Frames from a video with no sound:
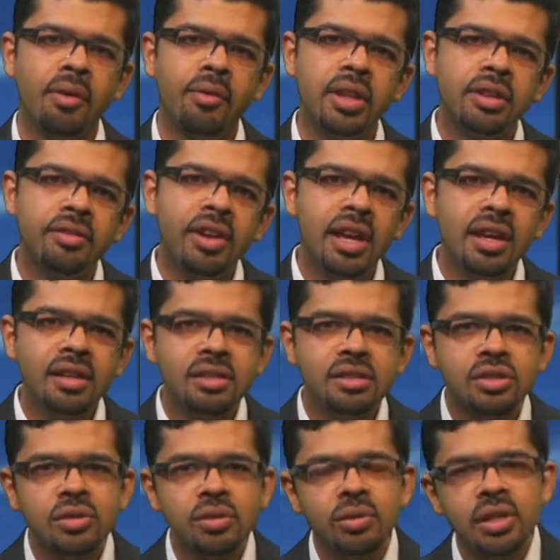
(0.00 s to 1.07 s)
When the vehicle
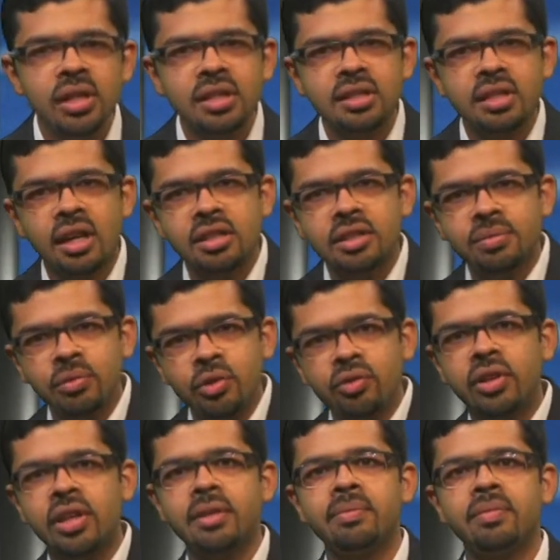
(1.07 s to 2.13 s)
slowly starts
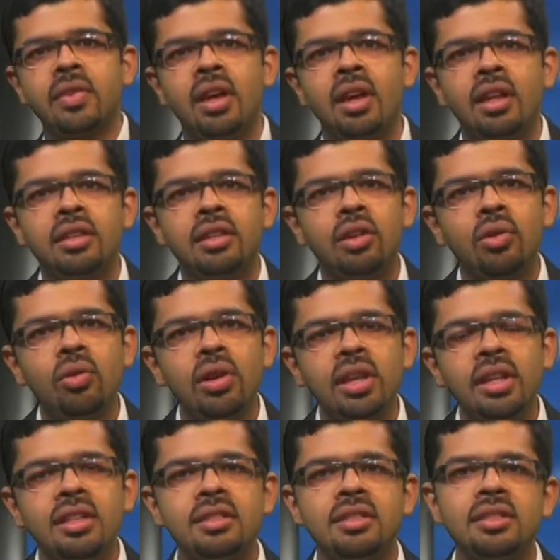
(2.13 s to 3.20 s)
moving, the
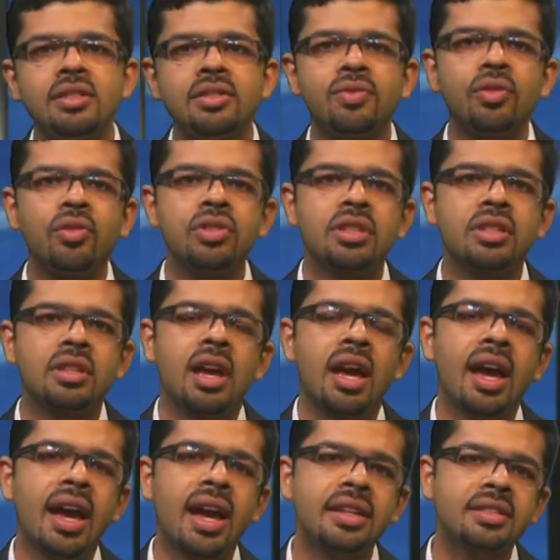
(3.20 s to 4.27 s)
rolling resistance force
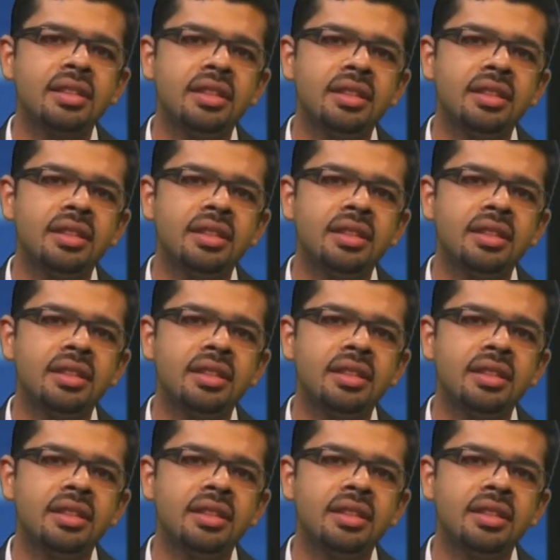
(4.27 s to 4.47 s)
acts